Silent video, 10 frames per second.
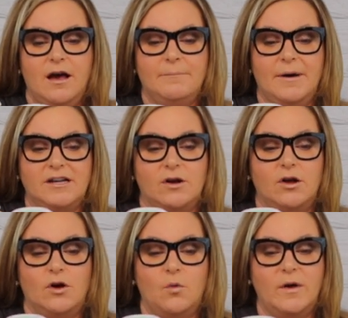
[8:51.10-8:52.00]
But
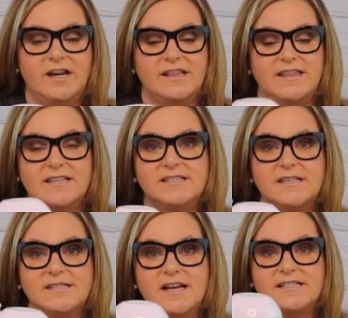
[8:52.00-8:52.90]
when this
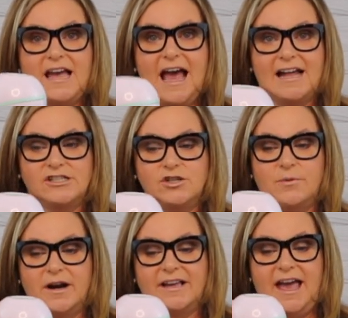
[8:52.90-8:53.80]
is attached
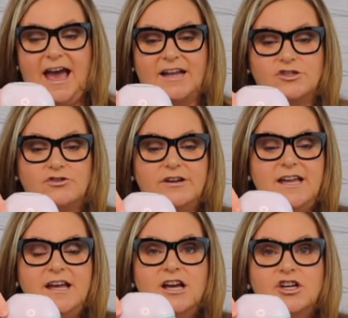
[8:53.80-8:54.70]
to our cat
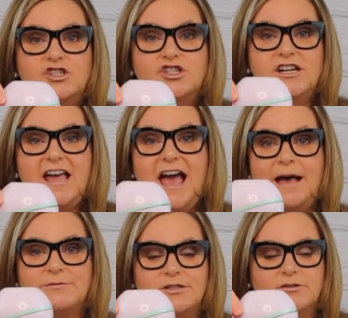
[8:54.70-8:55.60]
tree, she
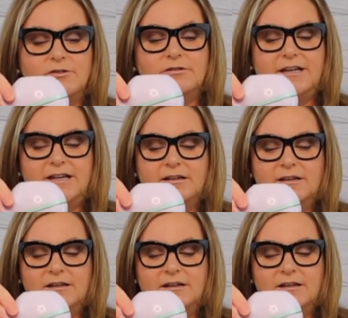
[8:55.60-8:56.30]
absolutely,